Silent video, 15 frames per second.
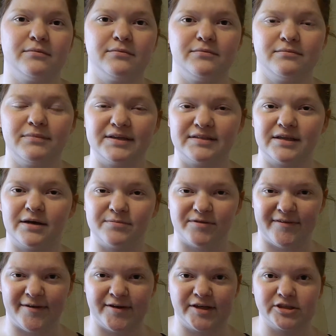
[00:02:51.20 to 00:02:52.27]
messing up the
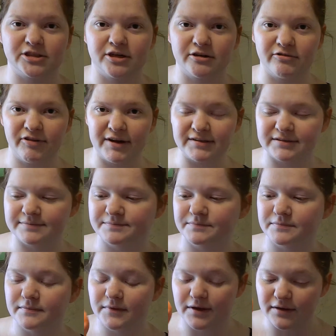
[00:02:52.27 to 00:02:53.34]
foundation on your face.
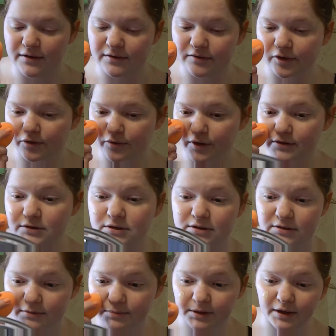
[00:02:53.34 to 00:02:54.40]
So let's
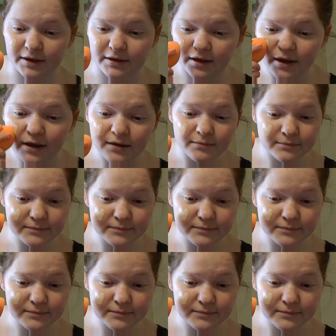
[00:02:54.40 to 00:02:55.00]
just apply that.